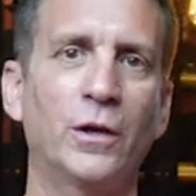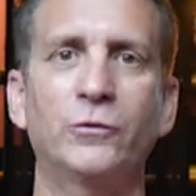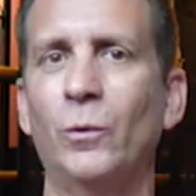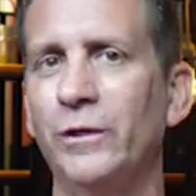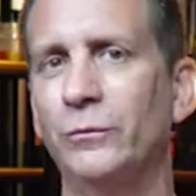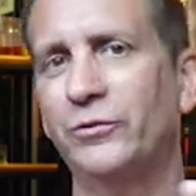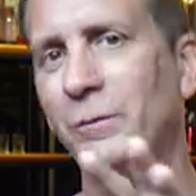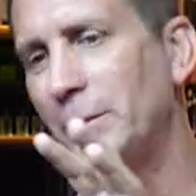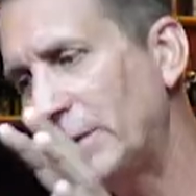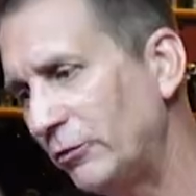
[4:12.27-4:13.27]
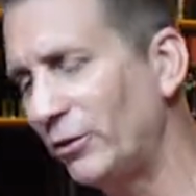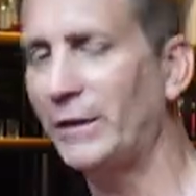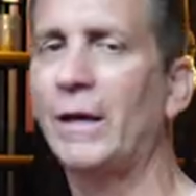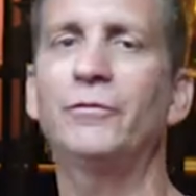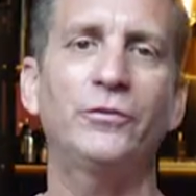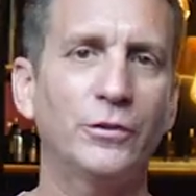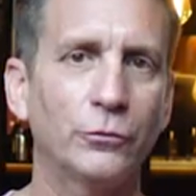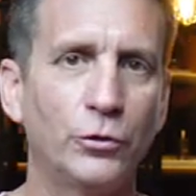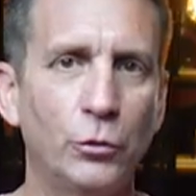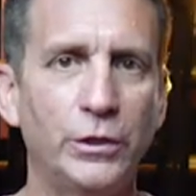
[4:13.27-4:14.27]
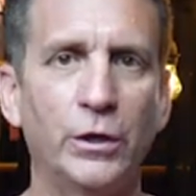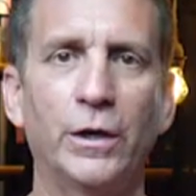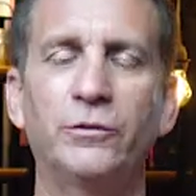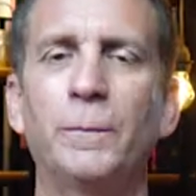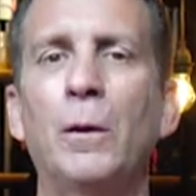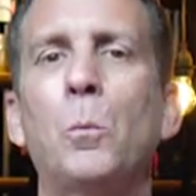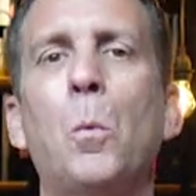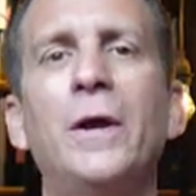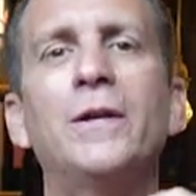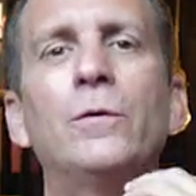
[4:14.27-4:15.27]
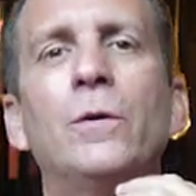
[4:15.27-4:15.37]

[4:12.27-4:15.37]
That's why you don't see me mentioning every single note here. It's about what